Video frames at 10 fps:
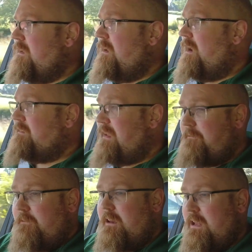I
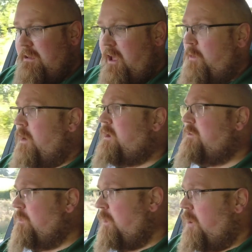definitely know I could
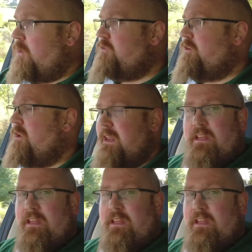do a long journey